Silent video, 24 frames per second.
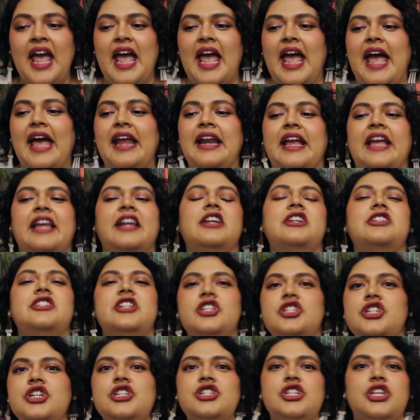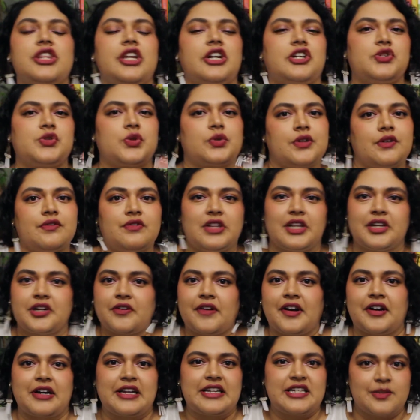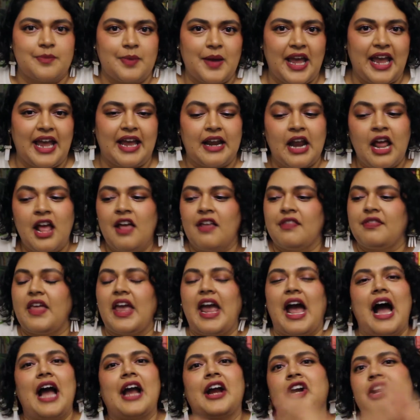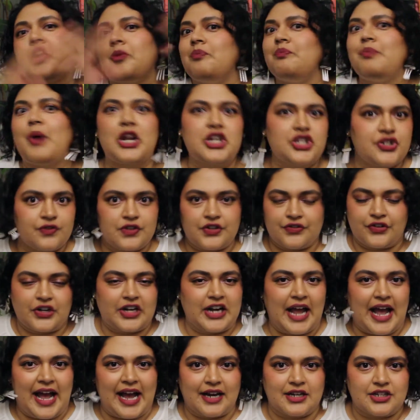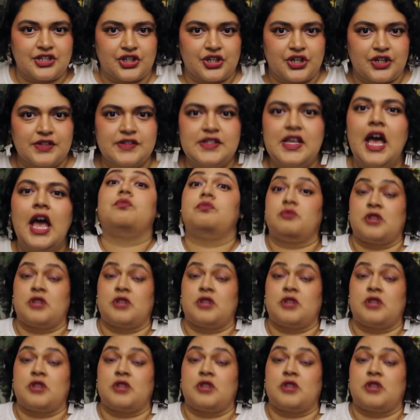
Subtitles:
And in addition to their sort of literary debate, they hired a bunch of different actors,